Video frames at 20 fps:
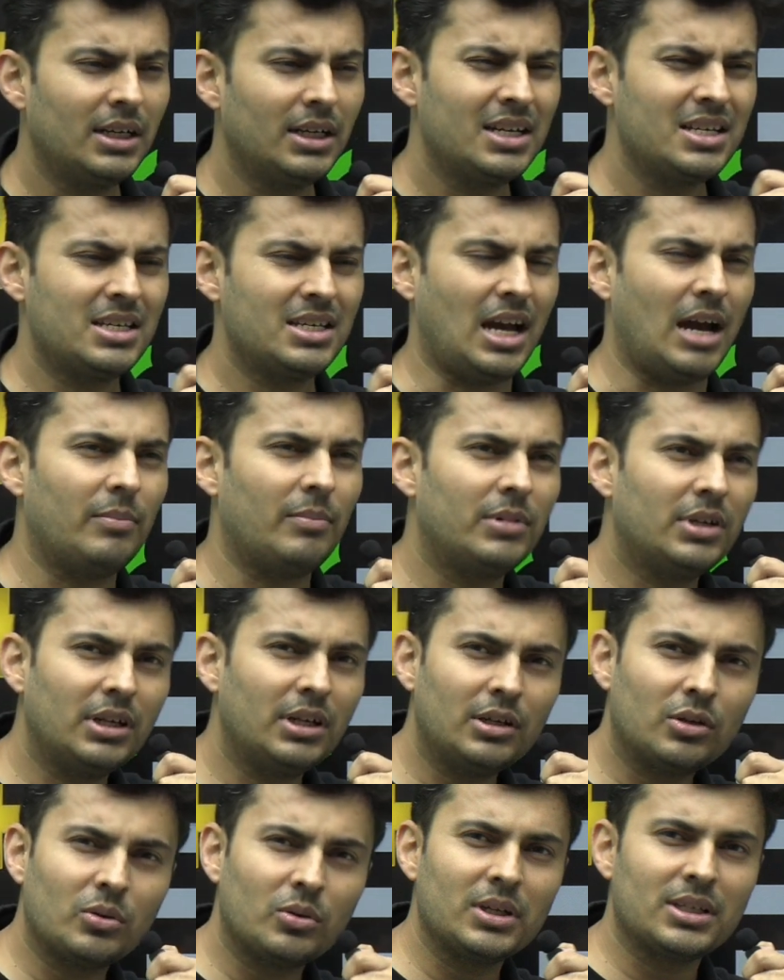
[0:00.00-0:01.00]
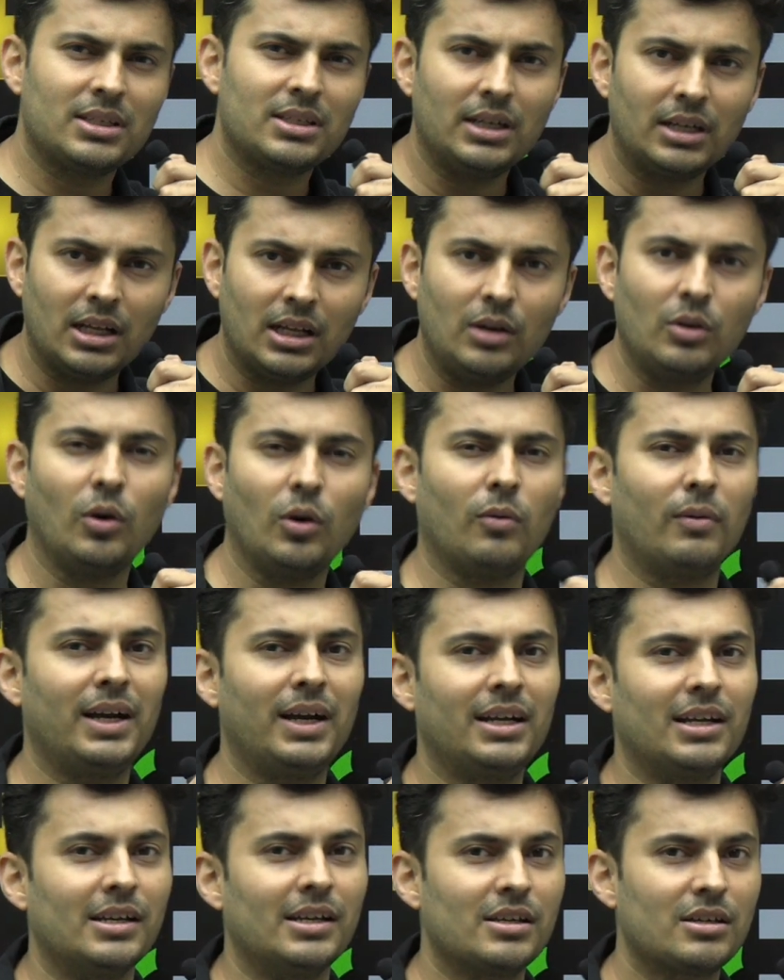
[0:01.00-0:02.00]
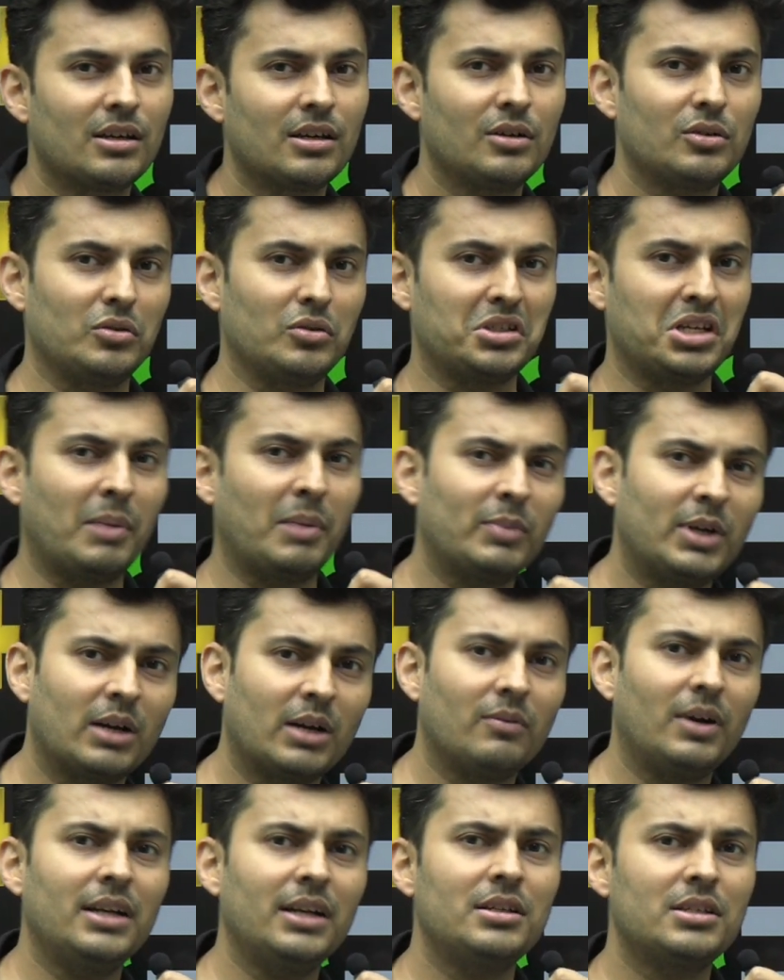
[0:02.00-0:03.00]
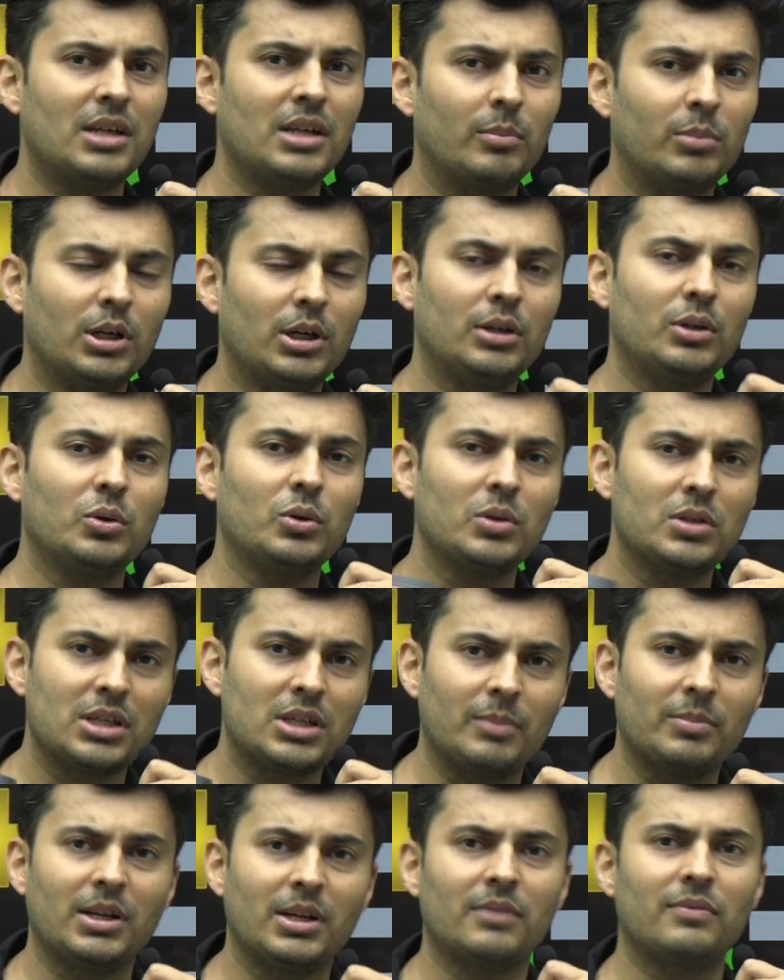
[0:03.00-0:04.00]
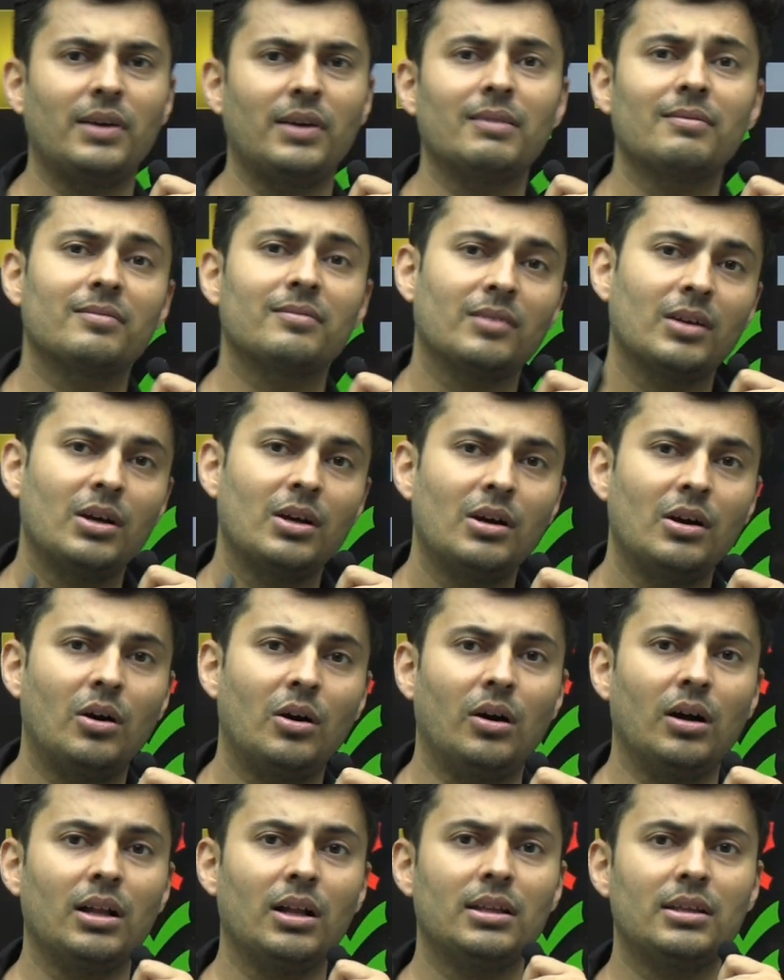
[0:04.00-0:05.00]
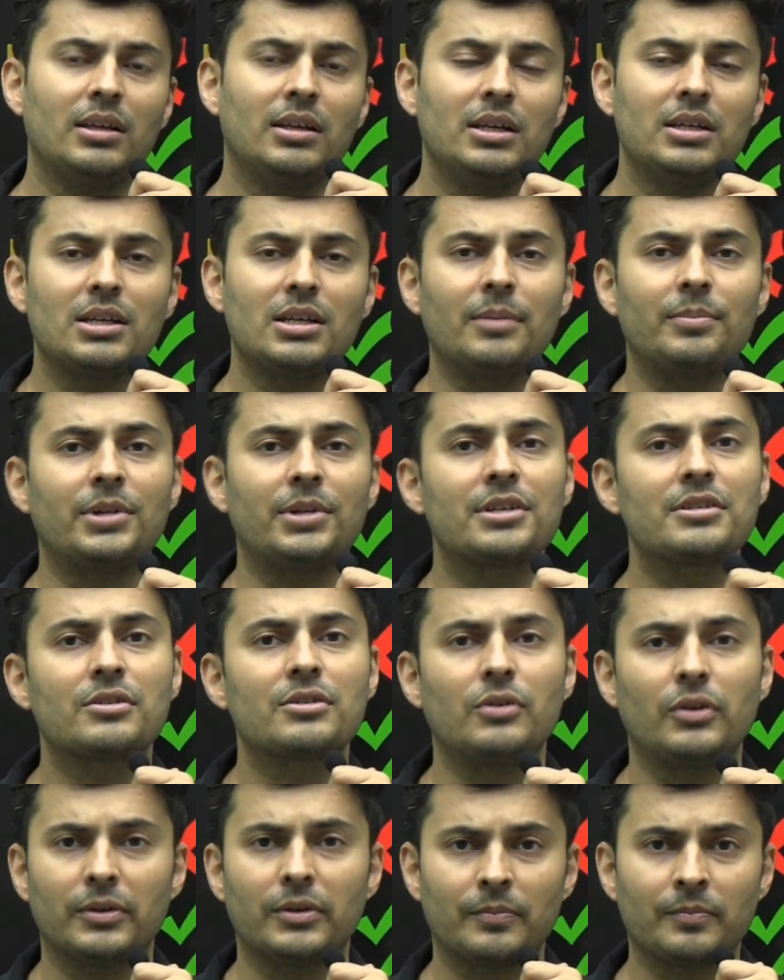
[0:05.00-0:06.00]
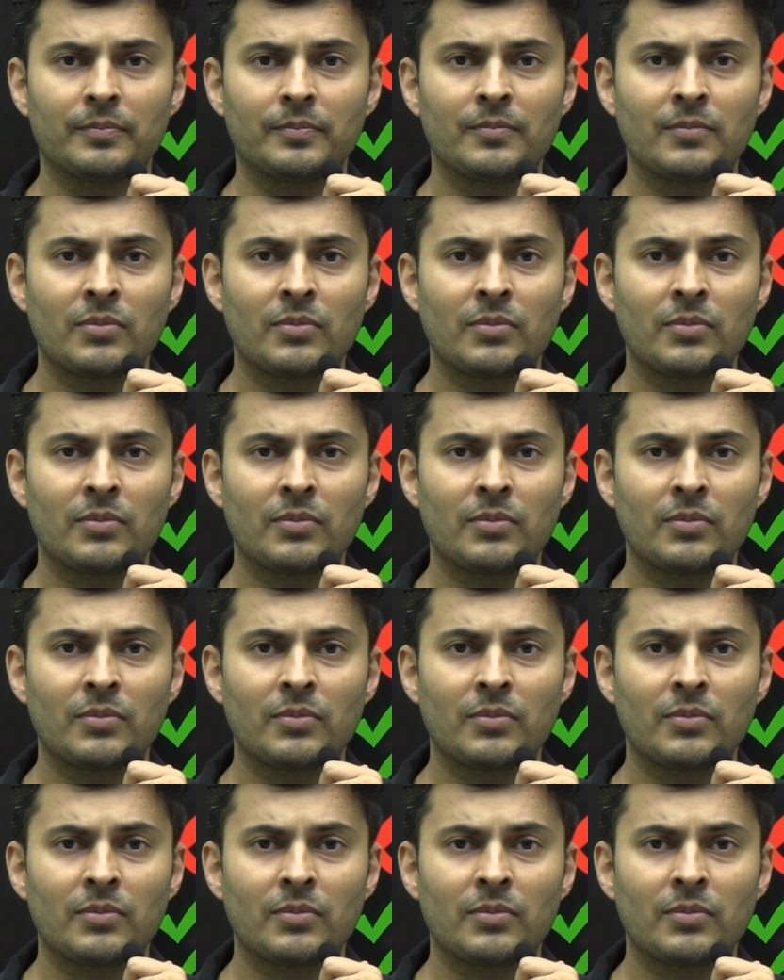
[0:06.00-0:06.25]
Chapter 2 is little low weightage. So chapter 1, chapter 2, chapter 5, all three chapters gone.